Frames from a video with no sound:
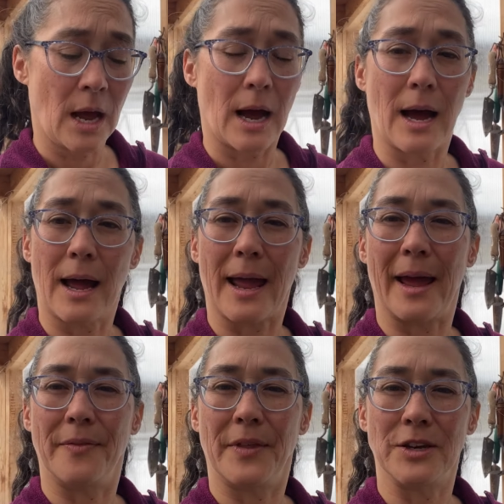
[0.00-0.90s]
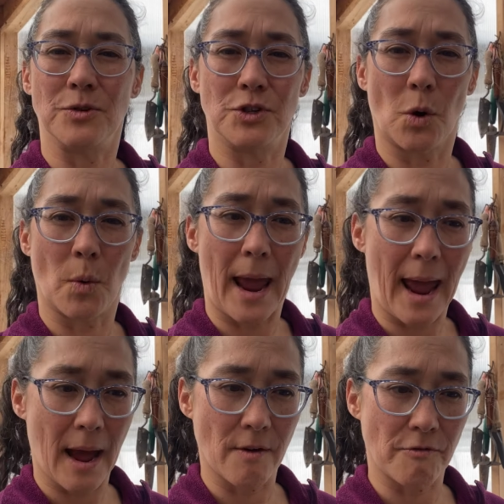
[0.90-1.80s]
and then you don't
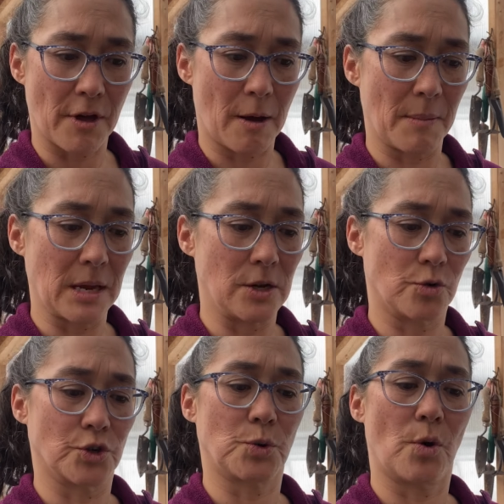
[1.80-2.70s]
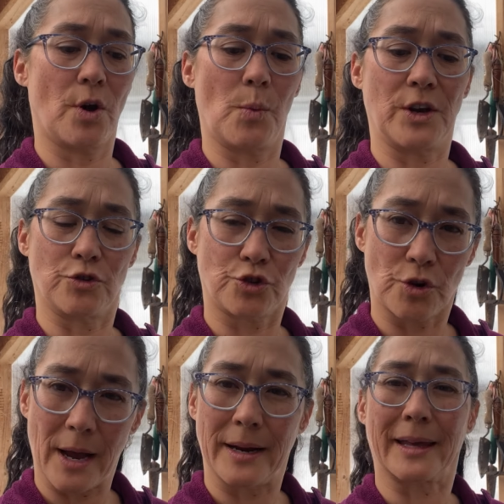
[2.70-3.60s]
have them in your soil when you're
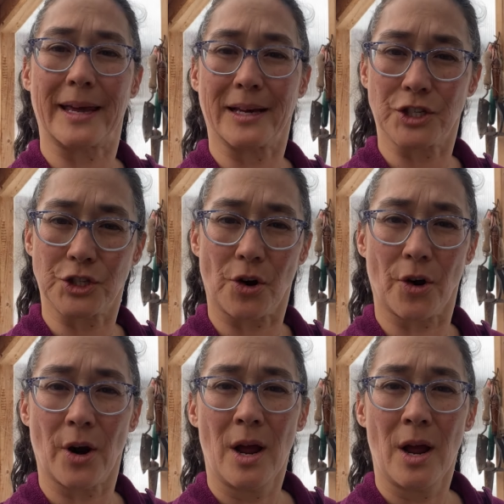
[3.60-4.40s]
trying to kickstart